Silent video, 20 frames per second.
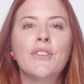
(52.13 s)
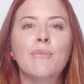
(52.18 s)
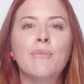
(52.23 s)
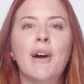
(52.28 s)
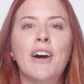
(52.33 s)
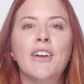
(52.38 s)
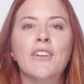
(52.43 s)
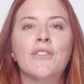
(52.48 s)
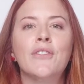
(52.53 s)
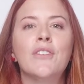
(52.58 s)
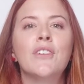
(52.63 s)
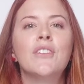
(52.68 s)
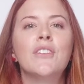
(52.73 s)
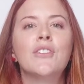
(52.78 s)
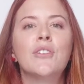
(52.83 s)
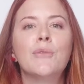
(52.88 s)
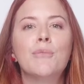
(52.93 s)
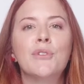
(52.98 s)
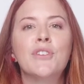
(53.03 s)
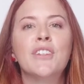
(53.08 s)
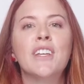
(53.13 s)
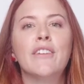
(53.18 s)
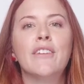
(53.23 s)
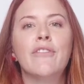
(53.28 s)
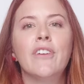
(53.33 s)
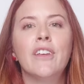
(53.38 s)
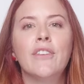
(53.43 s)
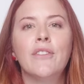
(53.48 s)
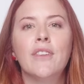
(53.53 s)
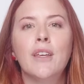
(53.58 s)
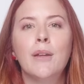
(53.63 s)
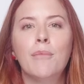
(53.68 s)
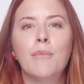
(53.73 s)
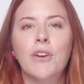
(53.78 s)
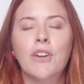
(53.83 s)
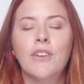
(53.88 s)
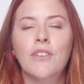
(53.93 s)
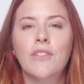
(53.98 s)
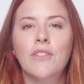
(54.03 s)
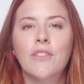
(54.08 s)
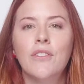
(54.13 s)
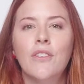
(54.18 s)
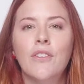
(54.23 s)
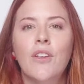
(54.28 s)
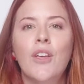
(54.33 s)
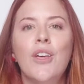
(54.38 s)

of models to predict face landmarks.